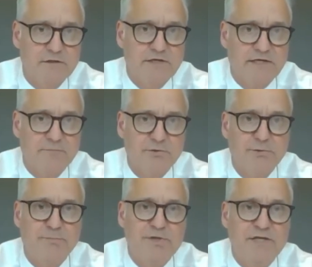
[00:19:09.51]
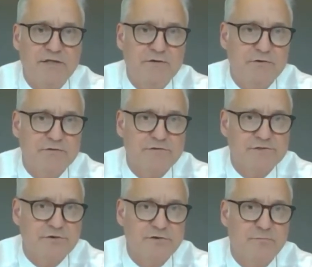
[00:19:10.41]
that can be repeated on
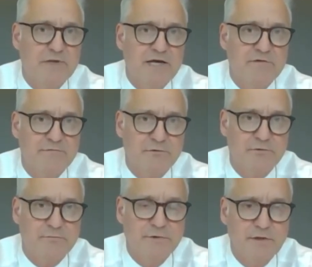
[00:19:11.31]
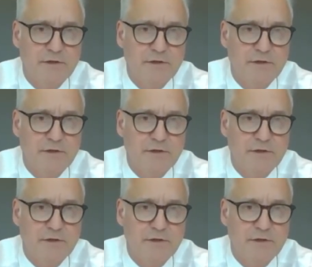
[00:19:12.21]
certain platform,